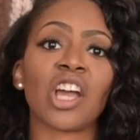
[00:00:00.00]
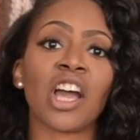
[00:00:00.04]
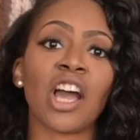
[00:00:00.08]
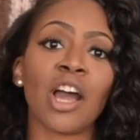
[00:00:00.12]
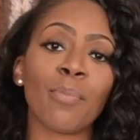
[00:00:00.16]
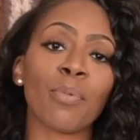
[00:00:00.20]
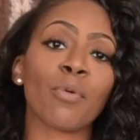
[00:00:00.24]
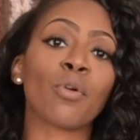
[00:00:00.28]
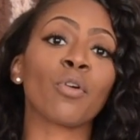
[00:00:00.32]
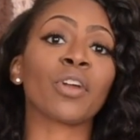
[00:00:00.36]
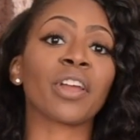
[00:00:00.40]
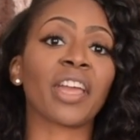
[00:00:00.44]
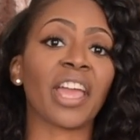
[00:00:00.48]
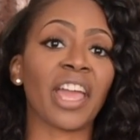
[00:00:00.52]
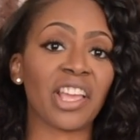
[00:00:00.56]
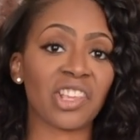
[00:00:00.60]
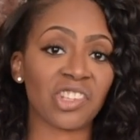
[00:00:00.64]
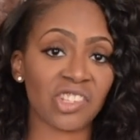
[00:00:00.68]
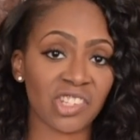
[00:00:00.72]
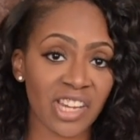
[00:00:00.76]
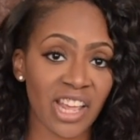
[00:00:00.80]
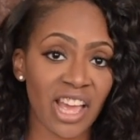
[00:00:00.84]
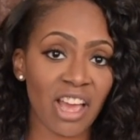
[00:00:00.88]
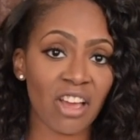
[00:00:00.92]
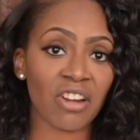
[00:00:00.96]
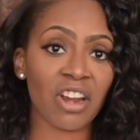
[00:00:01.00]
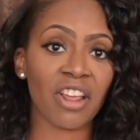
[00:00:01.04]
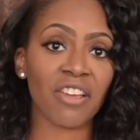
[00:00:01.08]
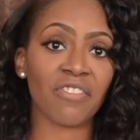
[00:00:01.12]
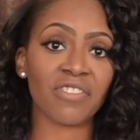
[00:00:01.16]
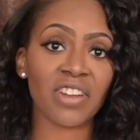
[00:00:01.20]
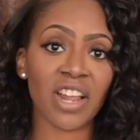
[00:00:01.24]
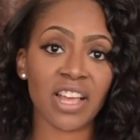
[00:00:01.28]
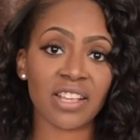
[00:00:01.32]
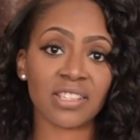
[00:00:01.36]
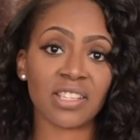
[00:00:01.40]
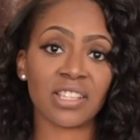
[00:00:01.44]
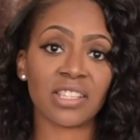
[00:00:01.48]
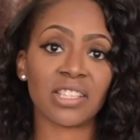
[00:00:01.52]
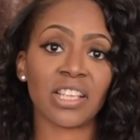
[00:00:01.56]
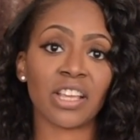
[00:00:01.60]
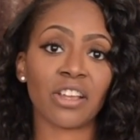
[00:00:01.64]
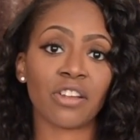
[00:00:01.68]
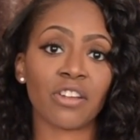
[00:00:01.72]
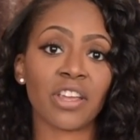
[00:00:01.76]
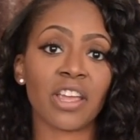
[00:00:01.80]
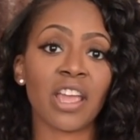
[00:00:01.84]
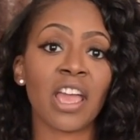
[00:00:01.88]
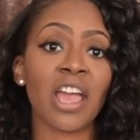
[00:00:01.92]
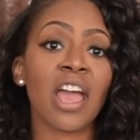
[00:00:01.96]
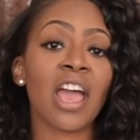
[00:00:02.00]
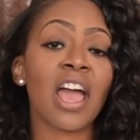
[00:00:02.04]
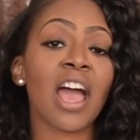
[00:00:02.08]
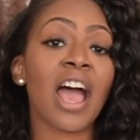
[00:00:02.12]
up or gauge down if necessary.